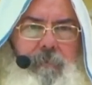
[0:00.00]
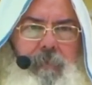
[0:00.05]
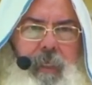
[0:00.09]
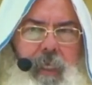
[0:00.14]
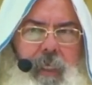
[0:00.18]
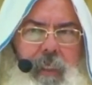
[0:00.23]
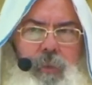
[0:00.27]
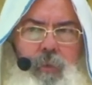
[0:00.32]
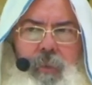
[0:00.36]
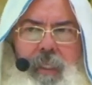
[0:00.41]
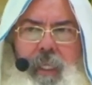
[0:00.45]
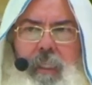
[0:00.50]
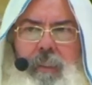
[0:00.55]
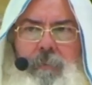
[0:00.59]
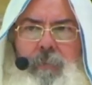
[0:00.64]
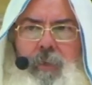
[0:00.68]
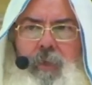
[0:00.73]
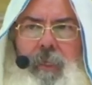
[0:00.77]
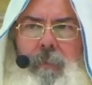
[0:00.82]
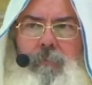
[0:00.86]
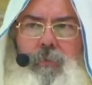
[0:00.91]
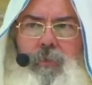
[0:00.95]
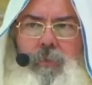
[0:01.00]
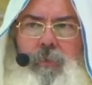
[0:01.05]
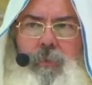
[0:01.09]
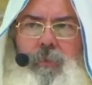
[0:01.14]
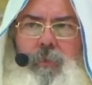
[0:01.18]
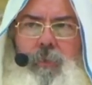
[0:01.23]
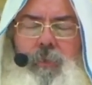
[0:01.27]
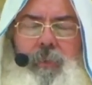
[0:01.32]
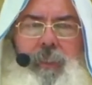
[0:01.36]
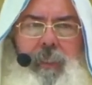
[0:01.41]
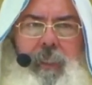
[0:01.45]
If someone is not
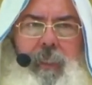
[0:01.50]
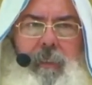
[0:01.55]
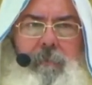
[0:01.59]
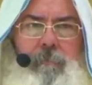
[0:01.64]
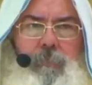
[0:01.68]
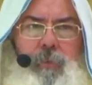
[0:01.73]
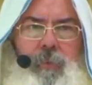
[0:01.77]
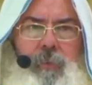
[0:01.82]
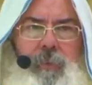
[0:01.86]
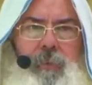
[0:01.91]
free